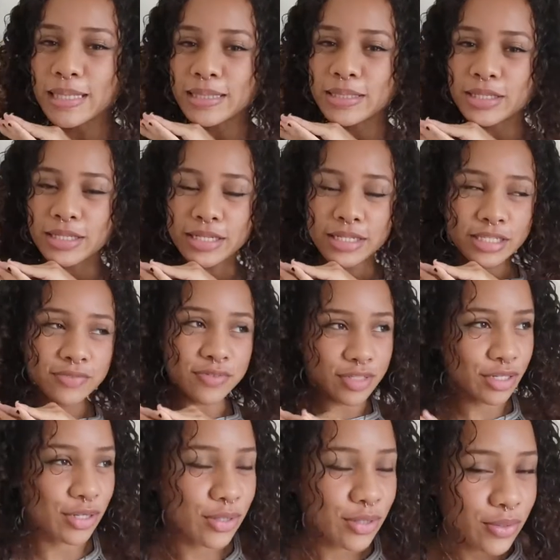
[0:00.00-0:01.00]
in today's
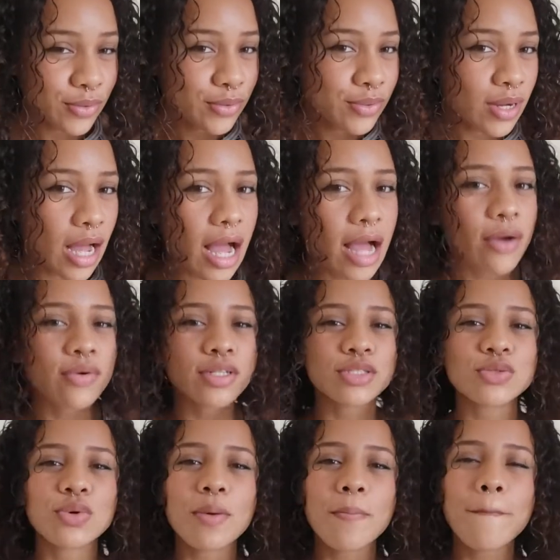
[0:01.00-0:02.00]
video, I want
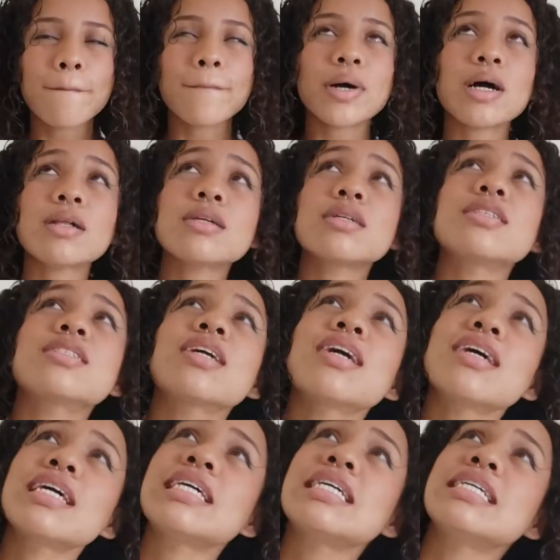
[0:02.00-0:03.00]
to
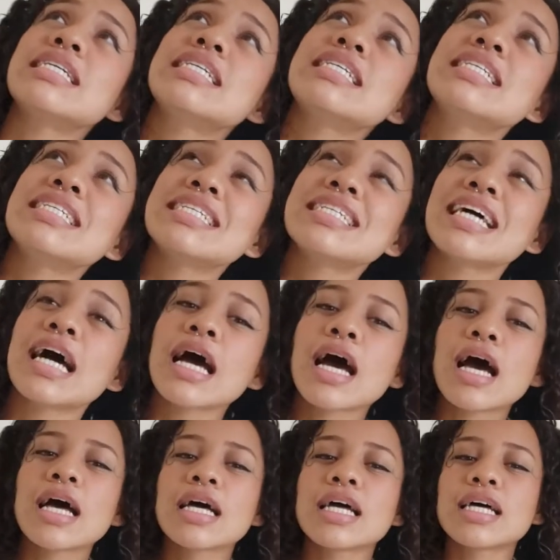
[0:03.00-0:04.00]
apologize
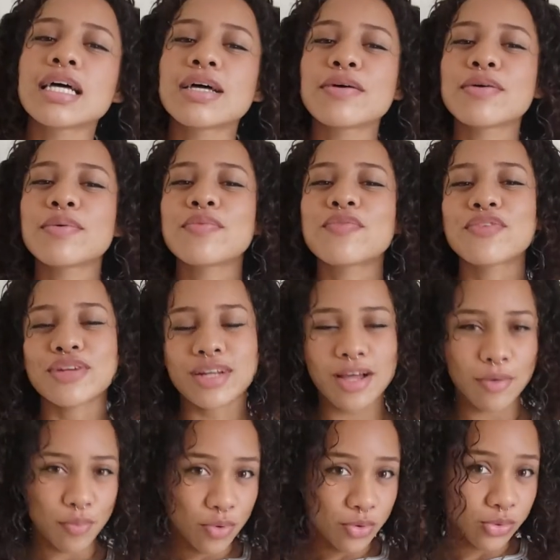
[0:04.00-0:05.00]
for
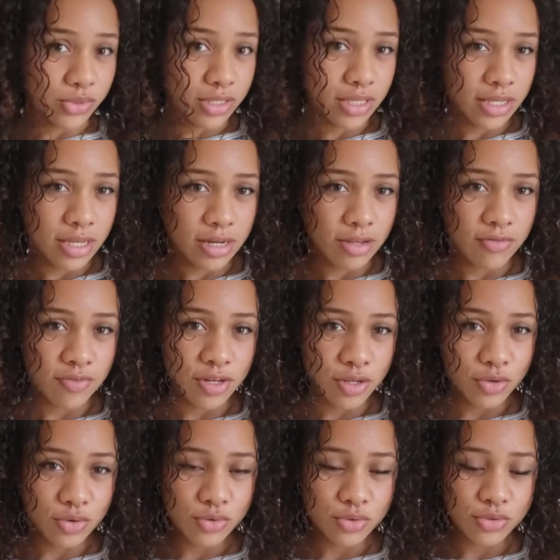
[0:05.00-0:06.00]
not posting any
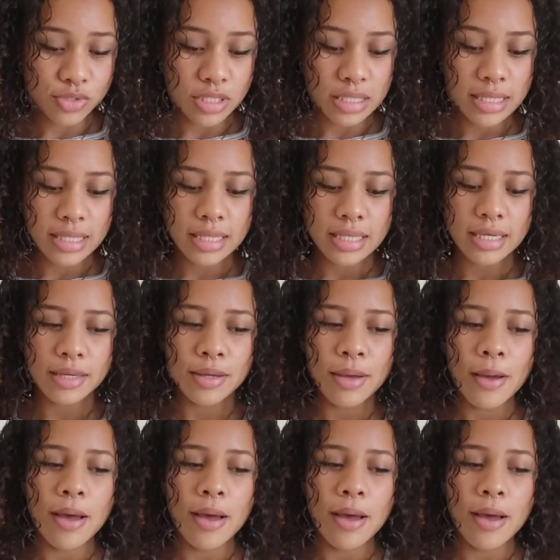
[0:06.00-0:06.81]
videos lately.